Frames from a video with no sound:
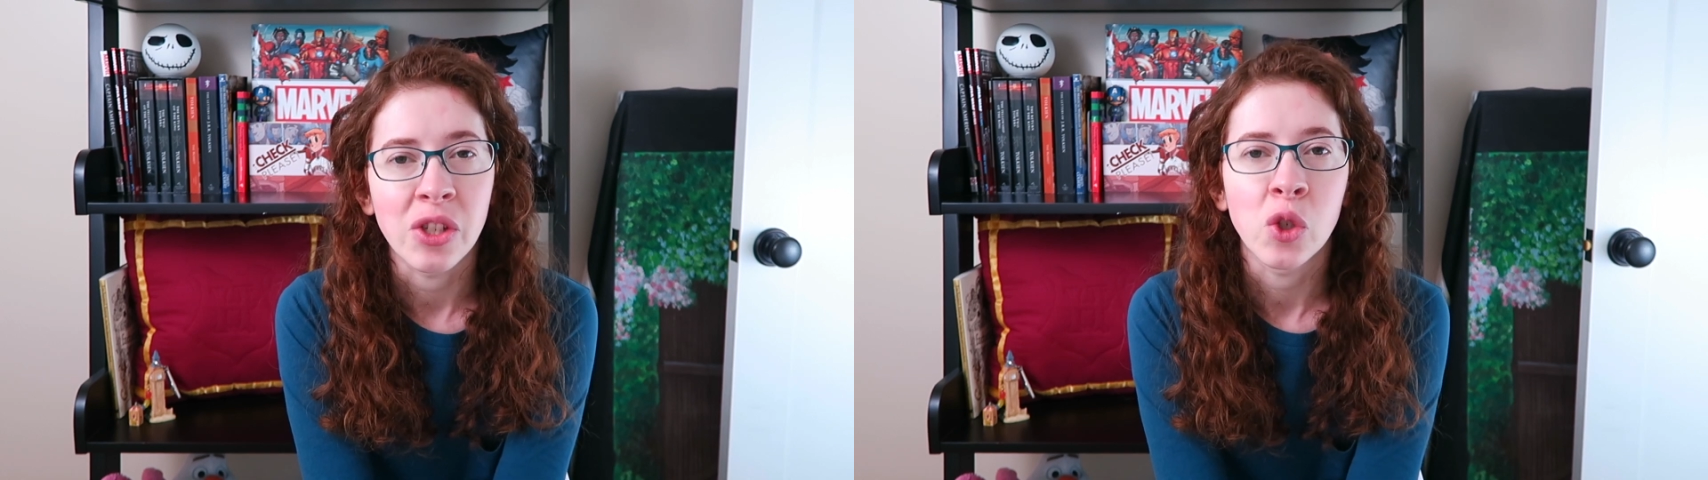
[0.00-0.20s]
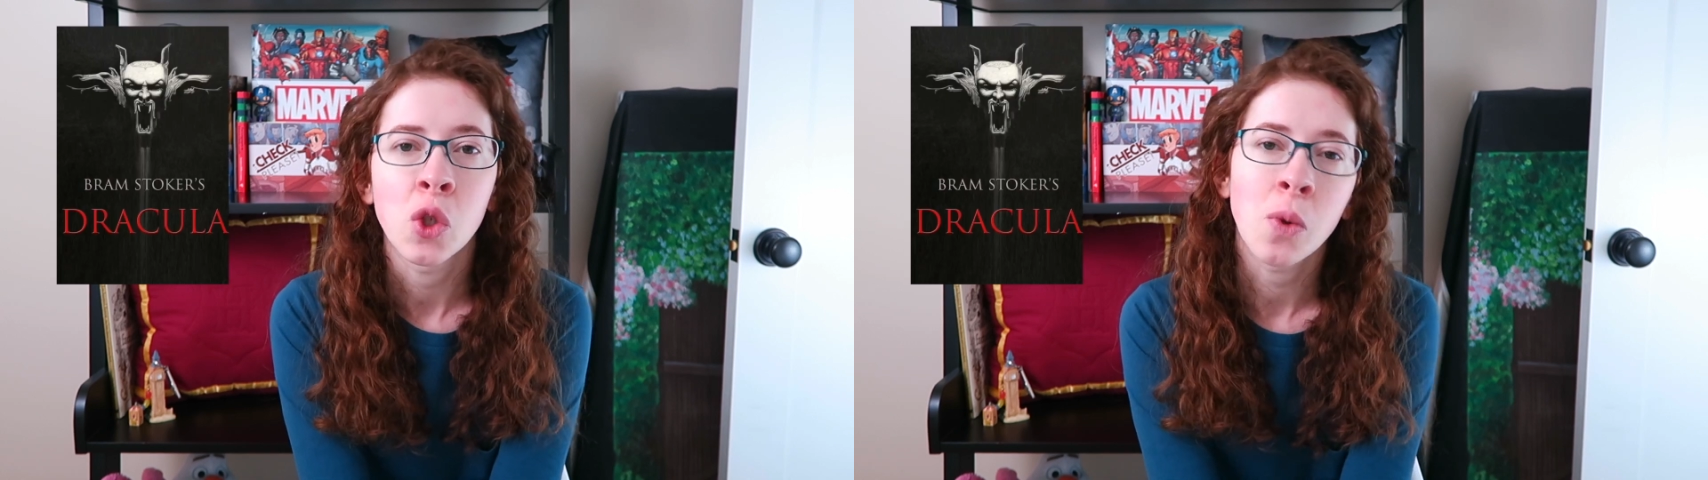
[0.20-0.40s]

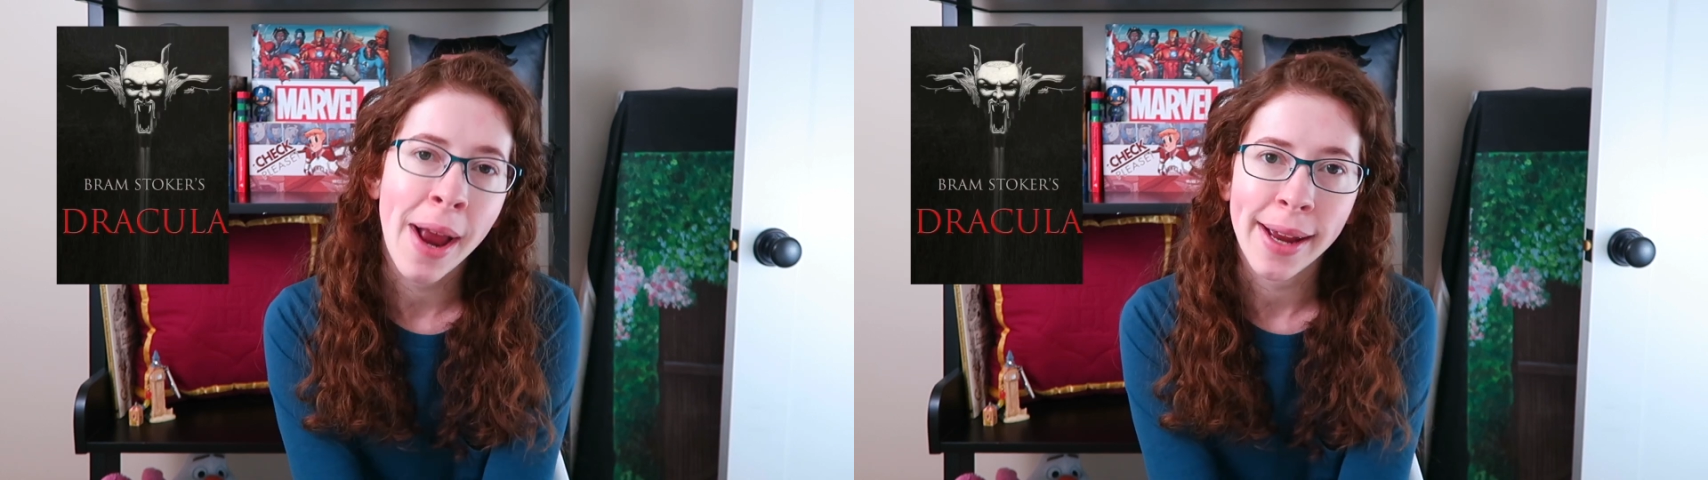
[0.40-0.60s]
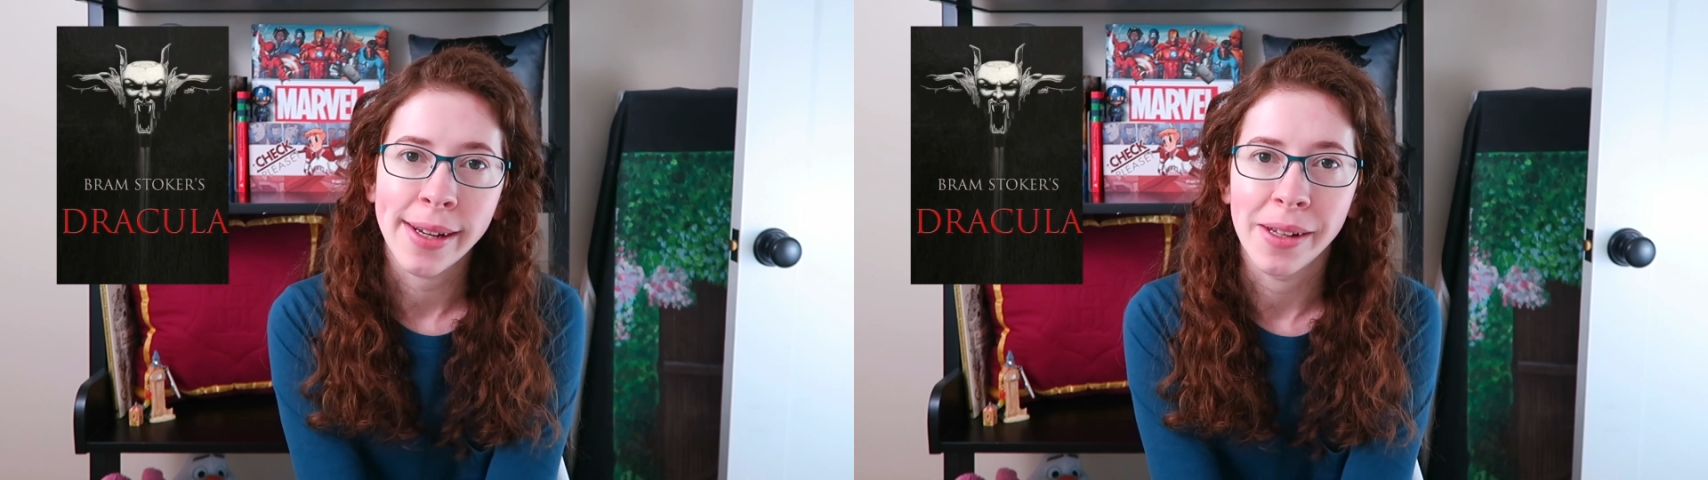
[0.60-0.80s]
is
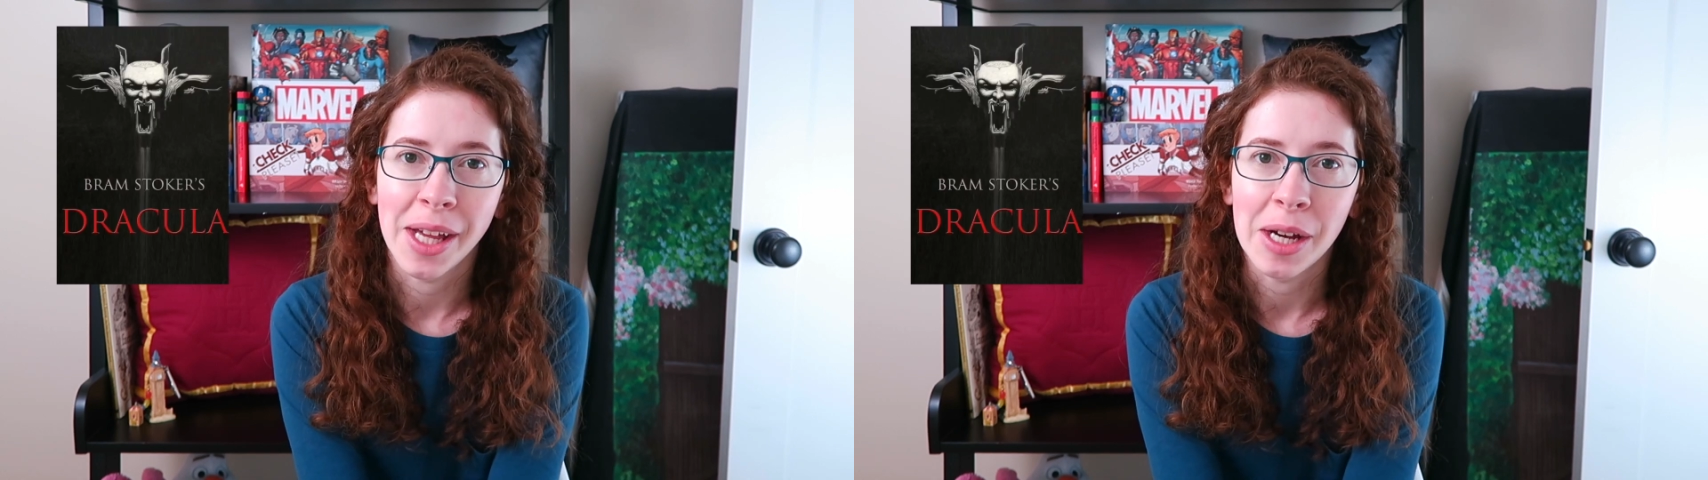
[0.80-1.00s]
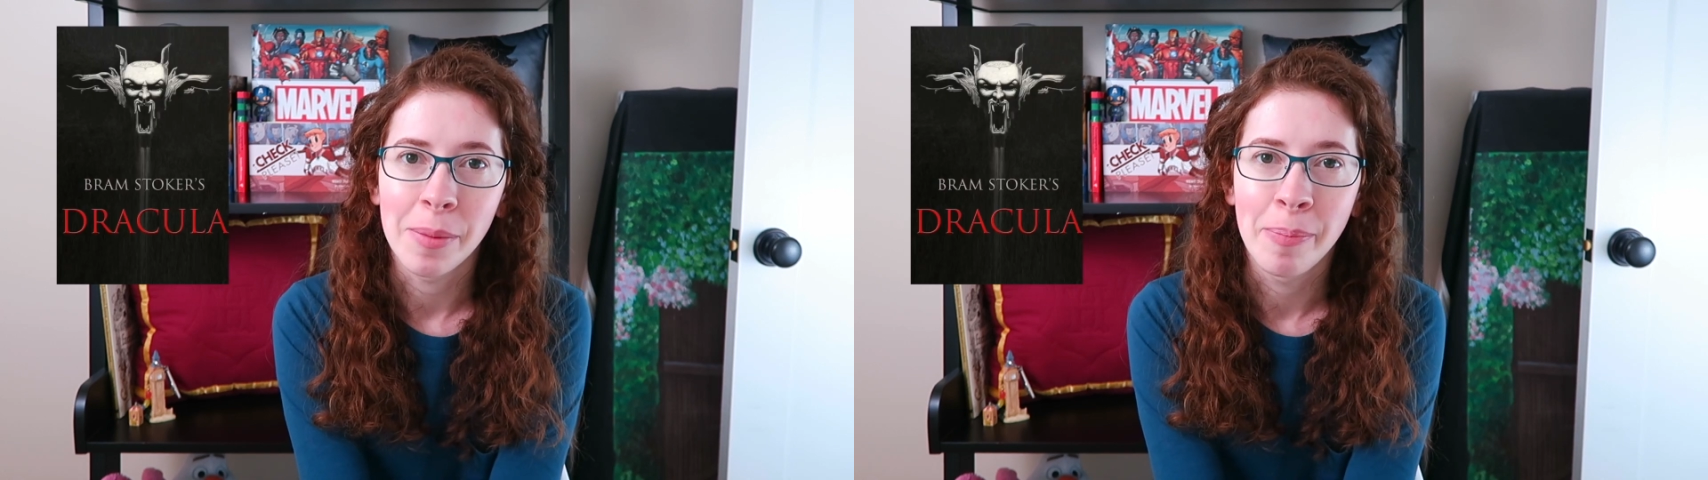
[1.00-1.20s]

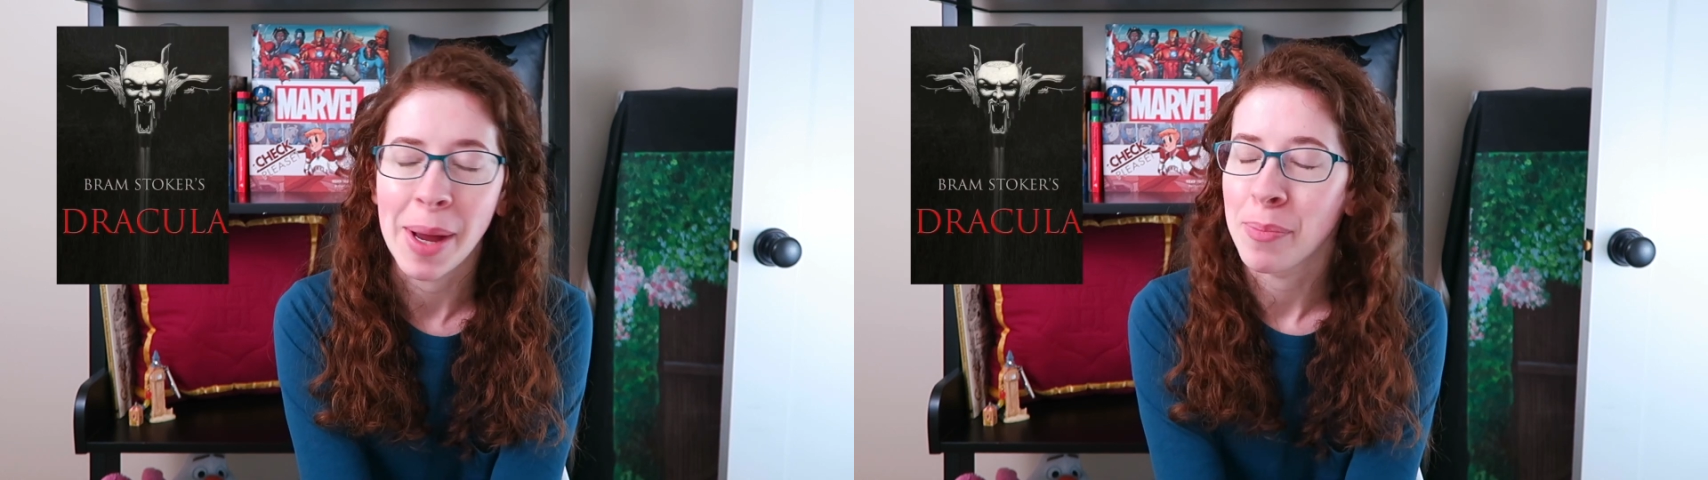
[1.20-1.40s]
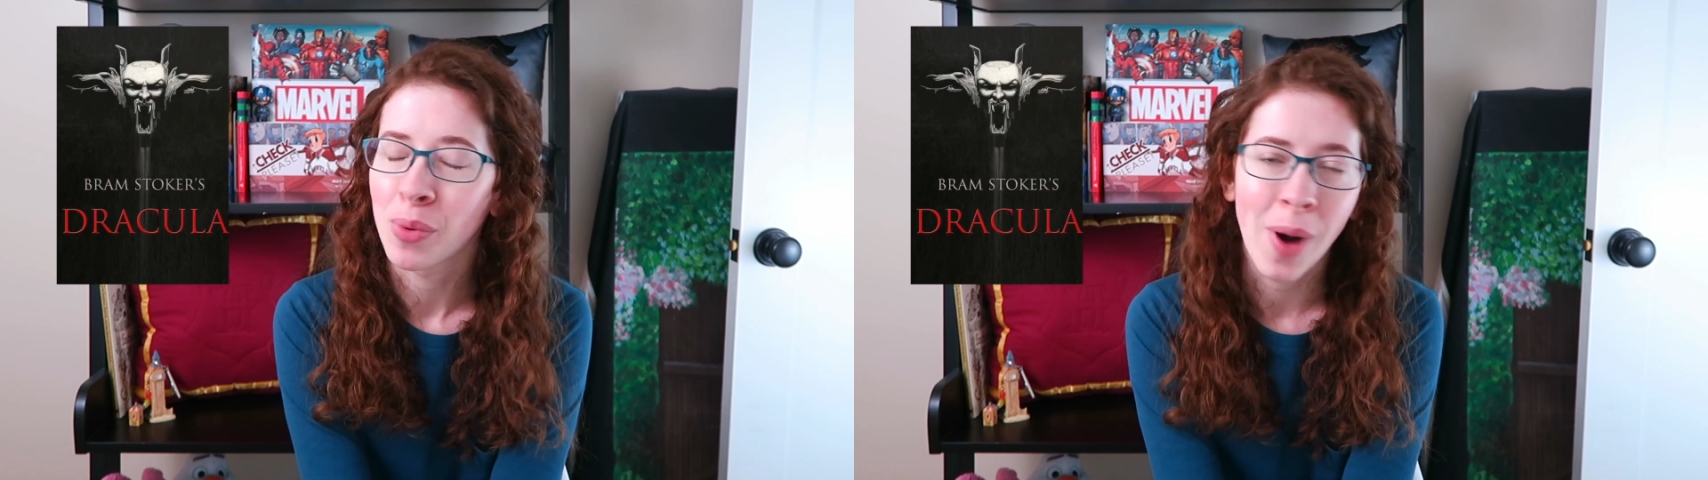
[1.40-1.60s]
Dracula
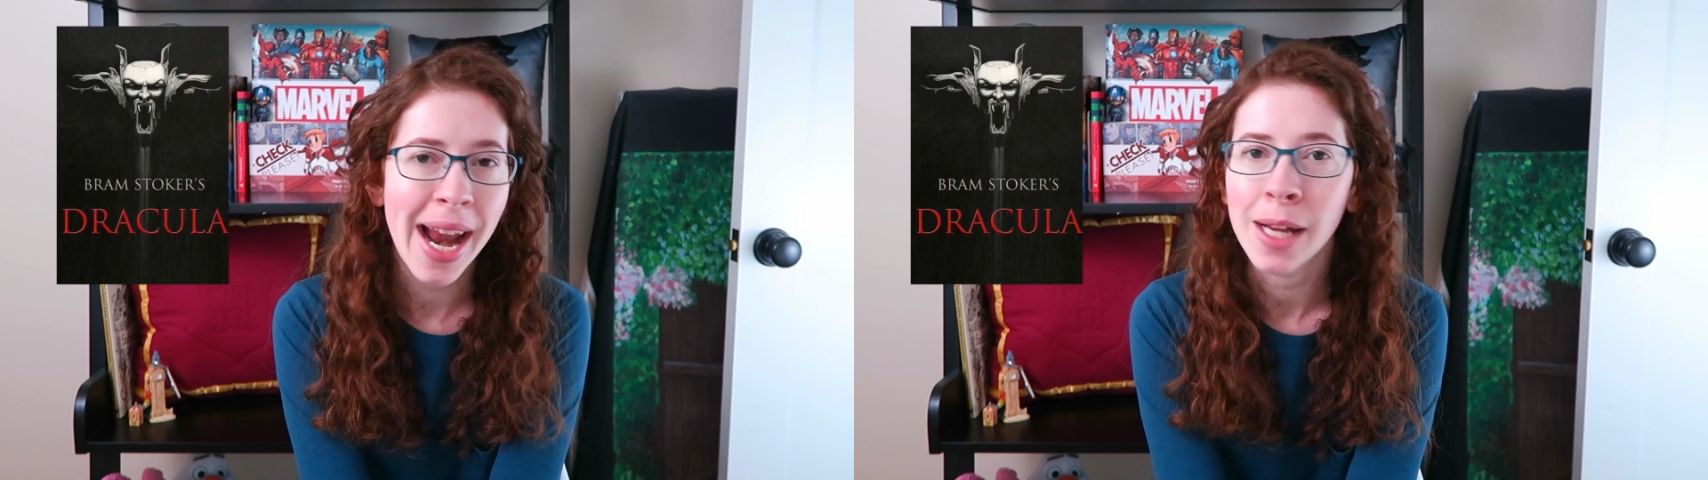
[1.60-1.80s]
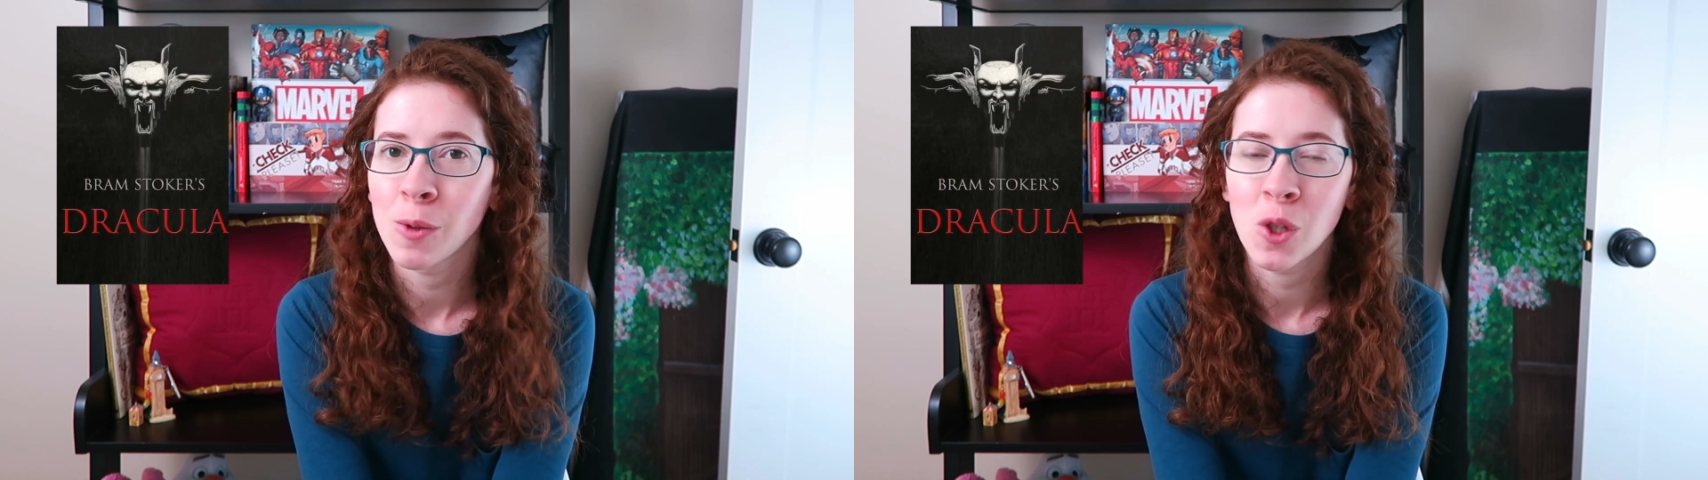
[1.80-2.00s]
by Bram